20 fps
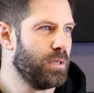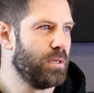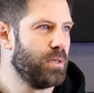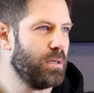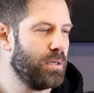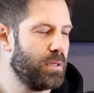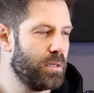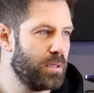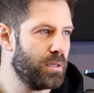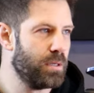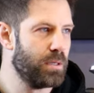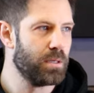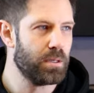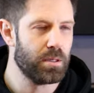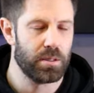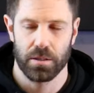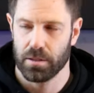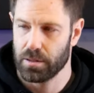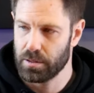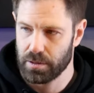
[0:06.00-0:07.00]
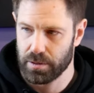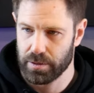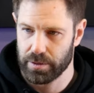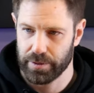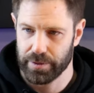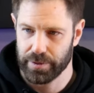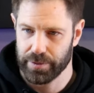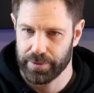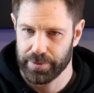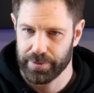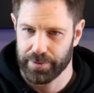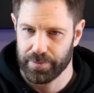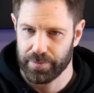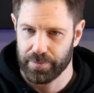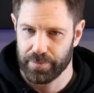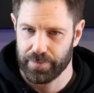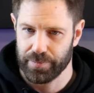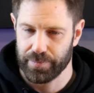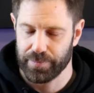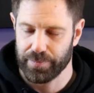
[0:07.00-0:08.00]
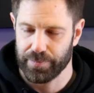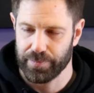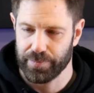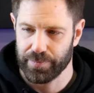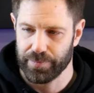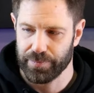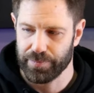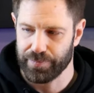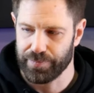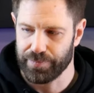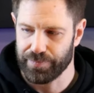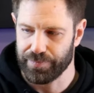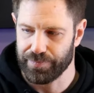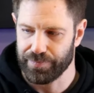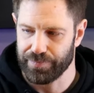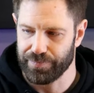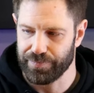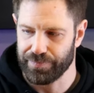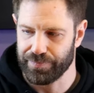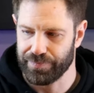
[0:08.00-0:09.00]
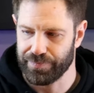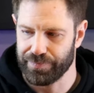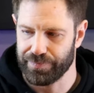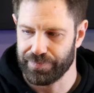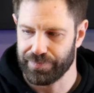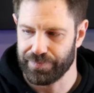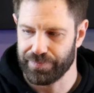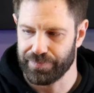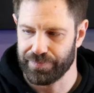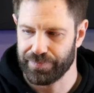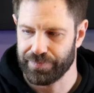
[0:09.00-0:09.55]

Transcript: [no speech]